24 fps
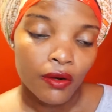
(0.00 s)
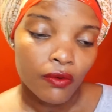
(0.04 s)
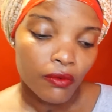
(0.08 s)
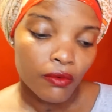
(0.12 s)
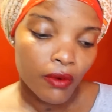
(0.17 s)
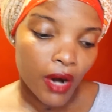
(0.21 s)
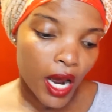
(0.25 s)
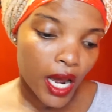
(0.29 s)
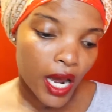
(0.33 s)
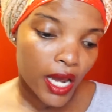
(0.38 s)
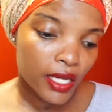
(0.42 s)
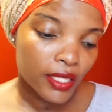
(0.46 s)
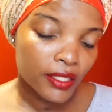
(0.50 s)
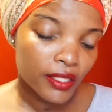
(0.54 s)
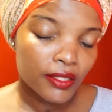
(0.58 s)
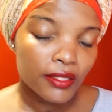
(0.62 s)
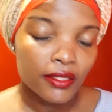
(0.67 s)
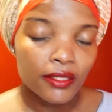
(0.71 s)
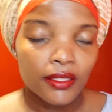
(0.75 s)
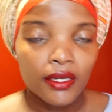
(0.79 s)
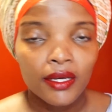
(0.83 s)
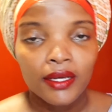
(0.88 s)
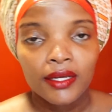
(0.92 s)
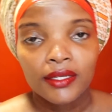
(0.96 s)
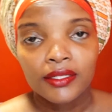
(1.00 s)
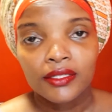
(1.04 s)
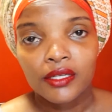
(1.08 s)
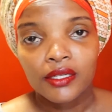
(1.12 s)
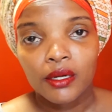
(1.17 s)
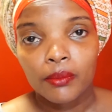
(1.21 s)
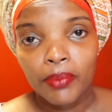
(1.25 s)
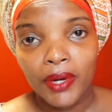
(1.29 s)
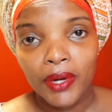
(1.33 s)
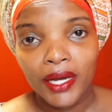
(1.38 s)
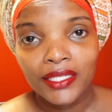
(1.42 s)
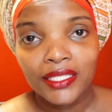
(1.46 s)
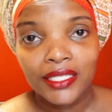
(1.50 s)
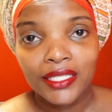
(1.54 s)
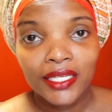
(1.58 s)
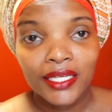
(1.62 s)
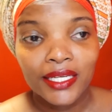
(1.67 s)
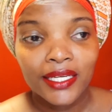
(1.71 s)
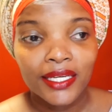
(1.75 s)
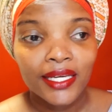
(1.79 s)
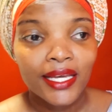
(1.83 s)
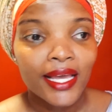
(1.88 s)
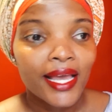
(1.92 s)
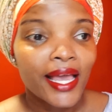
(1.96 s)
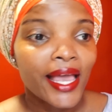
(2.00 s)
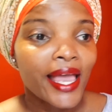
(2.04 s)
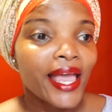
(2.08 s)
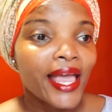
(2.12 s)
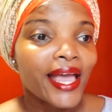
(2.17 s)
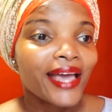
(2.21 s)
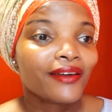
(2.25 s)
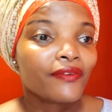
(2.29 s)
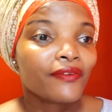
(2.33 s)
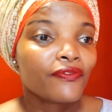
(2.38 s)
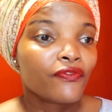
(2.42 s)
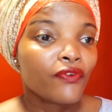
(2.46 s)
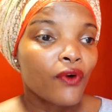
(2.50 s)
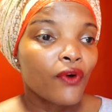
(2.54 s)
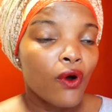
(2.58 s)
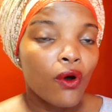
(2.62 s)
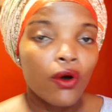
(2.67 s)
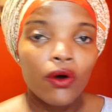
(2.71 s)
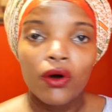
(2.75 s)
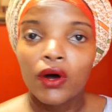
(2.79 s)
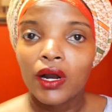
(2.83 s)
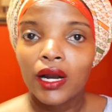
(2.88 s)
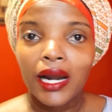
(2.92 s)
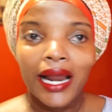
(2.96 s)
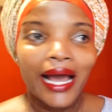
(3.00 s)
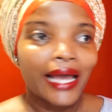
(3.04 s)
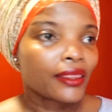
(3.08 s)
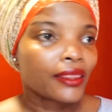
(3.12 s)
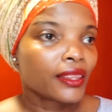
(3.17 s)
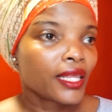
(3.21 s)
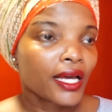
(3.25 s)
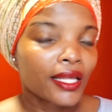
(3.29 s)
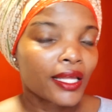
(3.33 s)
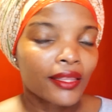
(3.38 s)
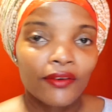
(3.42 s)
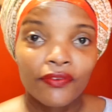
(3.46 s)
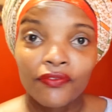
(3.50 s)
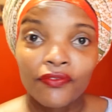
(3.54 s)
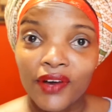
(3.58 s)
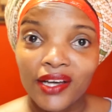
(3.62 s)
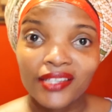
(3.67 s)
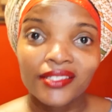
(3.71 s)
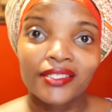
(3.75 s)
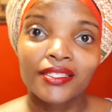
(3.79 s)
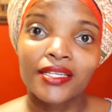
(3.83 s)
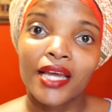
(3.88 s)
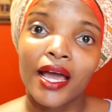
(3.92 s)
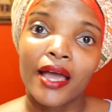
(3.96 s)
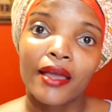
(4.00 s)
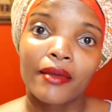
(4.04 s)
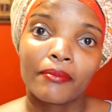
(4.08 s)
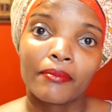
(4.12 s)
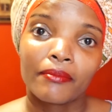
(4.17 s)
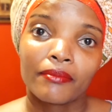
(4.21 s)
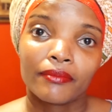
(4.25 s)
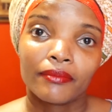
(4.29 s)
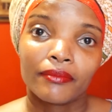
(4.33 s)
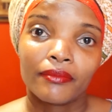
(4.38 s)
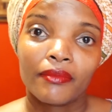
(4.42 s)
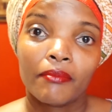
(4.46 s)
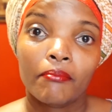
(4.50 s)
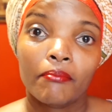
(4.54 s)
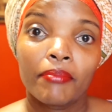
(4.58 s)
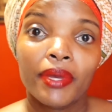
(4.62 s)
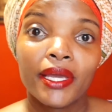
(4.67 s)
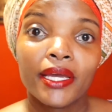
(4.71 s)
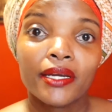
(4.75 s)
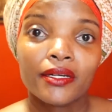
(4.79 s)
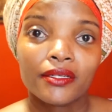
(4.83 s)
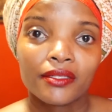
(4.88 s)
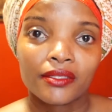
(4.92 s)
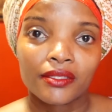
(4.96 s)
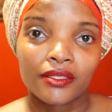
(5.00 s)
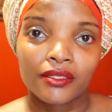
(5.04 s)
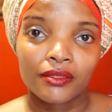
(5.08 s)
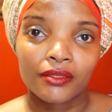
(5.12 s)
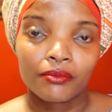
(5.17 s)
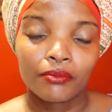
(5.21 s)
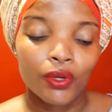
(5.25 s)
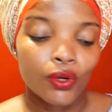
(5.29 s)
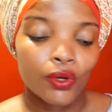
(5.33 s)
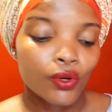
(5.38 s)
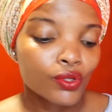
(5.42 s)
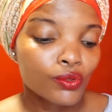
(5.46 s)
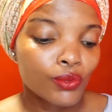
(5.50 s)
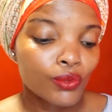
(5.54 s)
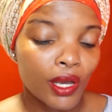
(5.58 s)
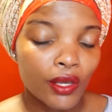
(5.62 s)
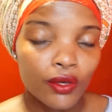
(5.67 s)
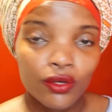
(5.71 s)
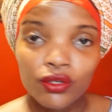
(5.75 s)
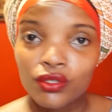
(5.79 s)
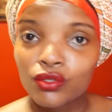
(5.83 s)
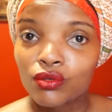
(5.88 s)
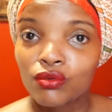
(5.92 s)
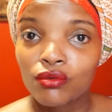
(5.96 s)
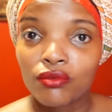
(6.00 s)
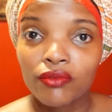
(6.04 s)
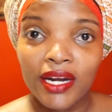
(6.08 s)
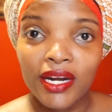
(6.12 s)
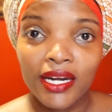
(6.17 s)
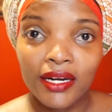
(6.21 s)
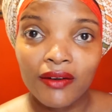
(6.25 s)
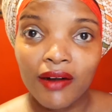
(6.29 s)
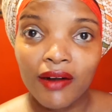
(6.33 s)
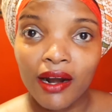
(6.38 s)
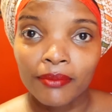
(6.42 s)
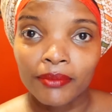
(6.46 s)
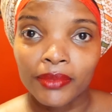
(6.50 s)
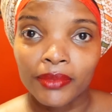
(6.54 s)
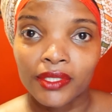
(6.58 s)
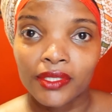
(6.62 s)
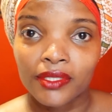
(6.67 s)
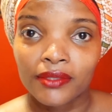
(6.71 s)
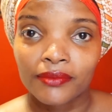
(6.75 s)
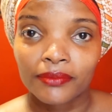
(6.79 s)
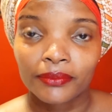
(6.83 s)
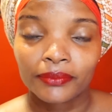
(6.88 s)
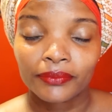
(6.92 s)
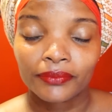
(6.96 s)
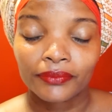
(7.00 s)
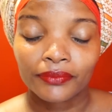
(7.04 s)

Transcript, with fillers: Rice, chapati, and for I think the first time beans because we are used to green grams.